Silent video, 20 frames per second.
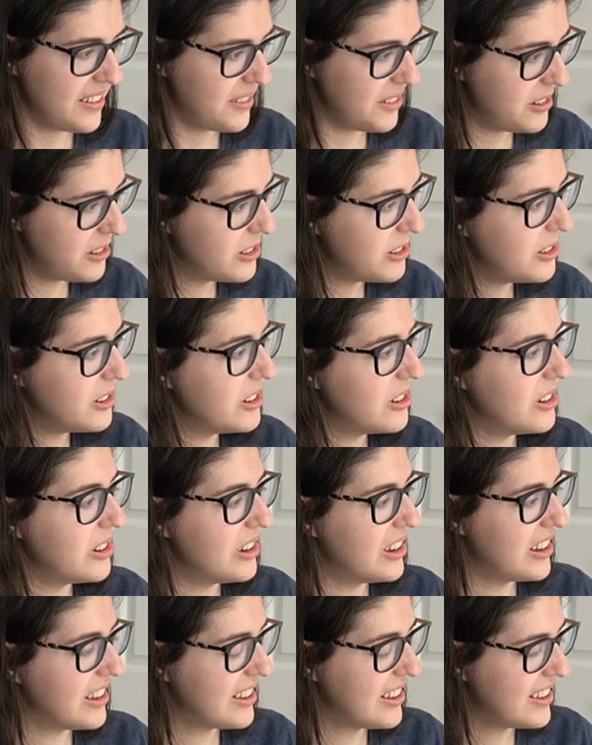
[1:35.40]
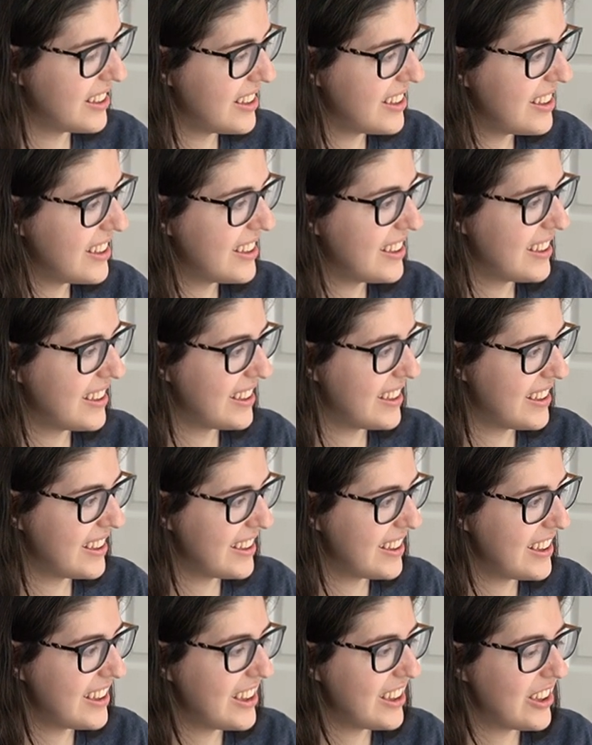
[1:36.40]
Ooh.
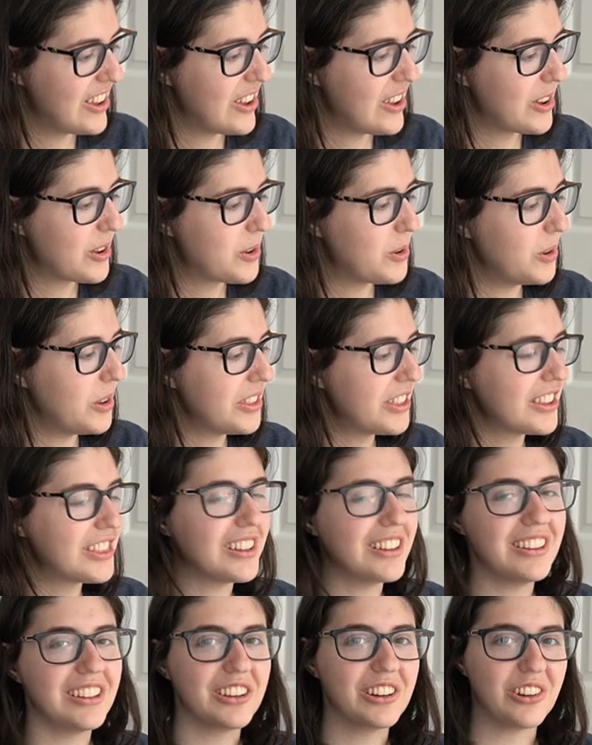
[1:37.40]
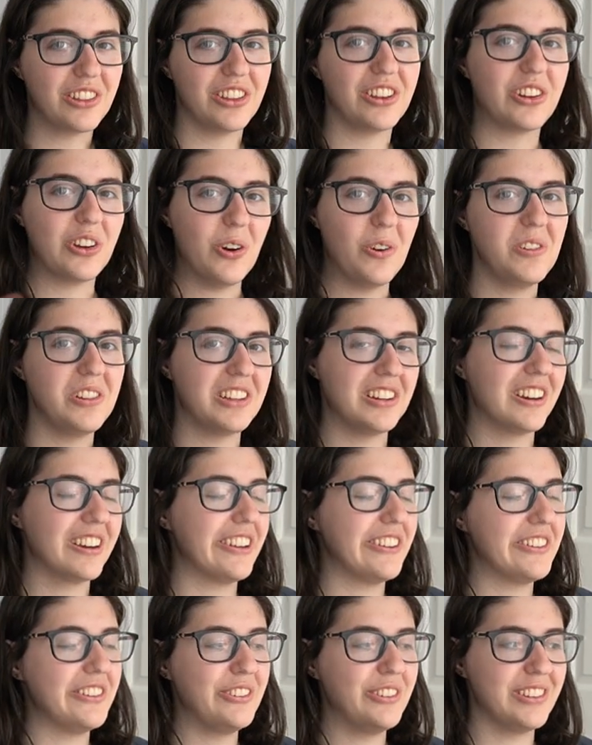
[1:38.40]
Cool that the leader and the co-leader
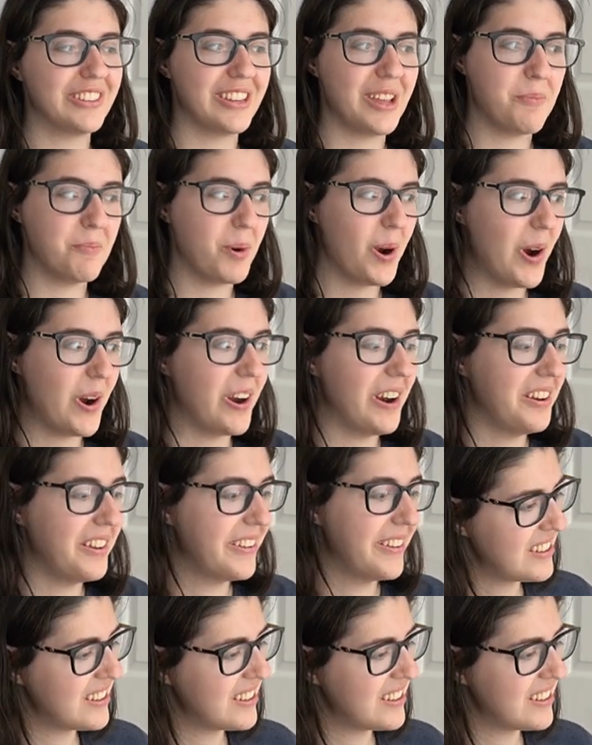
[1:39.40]
get to do the same part.